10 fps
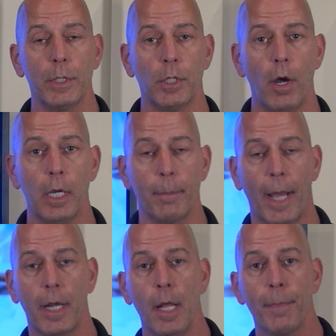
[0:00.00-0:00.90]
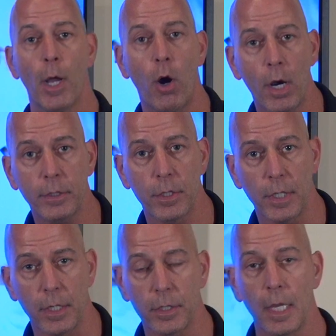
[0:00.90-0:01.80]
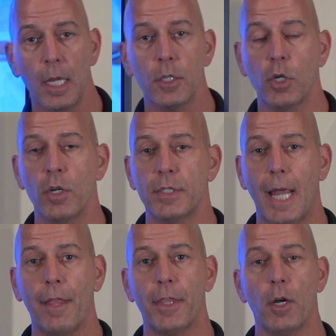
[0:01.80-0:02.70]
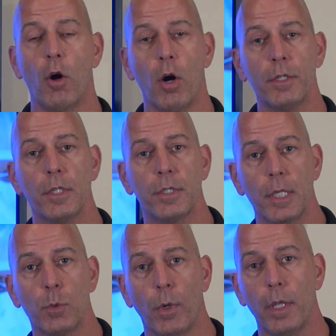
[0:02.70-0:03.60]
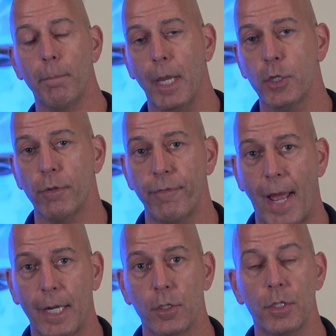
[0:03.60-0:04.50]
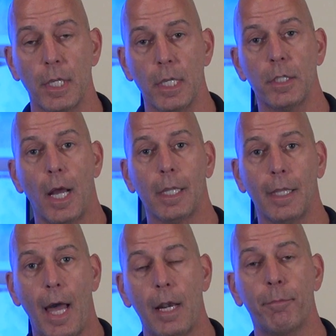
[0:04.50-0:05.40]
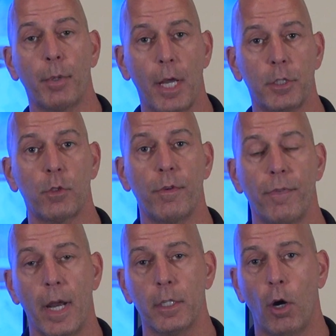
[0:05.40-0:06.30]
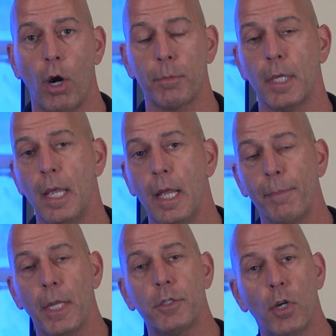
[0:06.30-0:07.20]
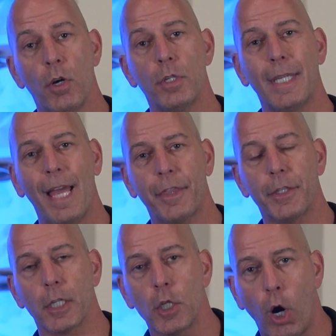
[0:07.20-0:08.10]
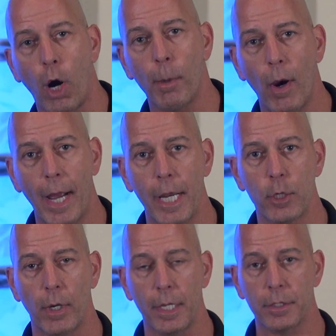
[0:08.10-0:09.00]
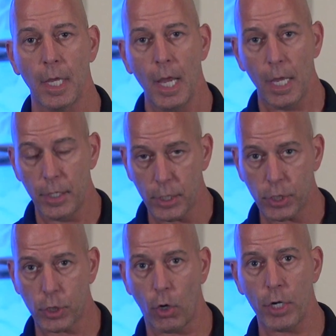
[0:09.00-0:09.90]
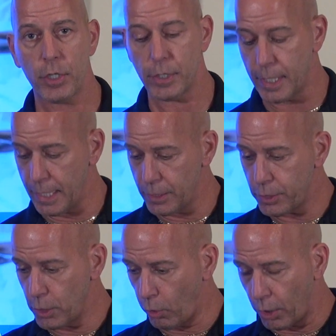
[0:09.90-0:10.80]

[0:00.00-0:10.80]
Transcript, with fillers: we talking about? Heart disease. Turns out that heart disease, one of the major factors is a lot of processed refined carbs. It turns out that the carbohydrates, these starches, get into your